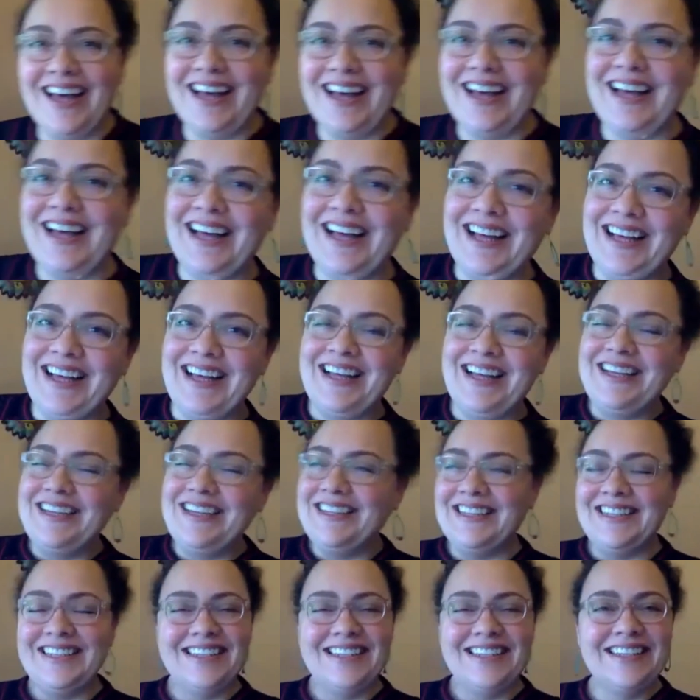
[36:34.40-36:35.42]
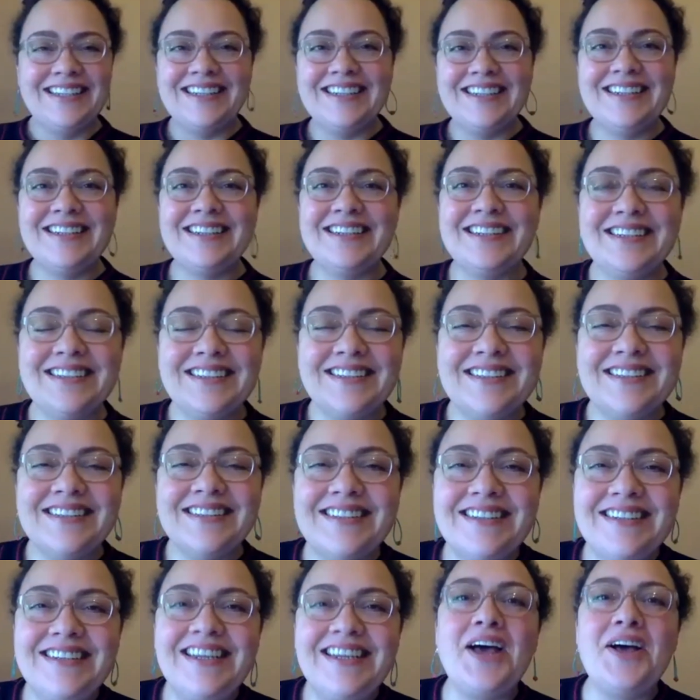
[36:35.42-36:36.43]
Yeah, they've got their masks. We've got
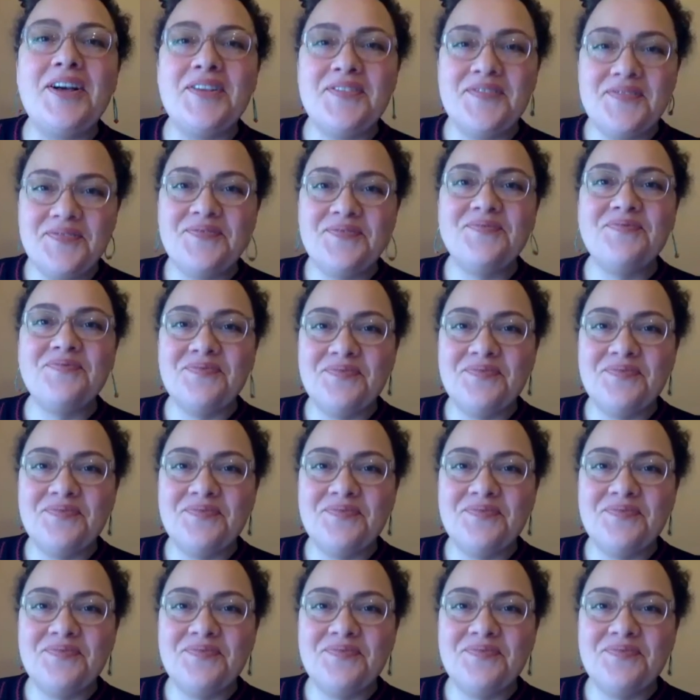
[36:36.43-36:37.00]
our masks. It's sort of a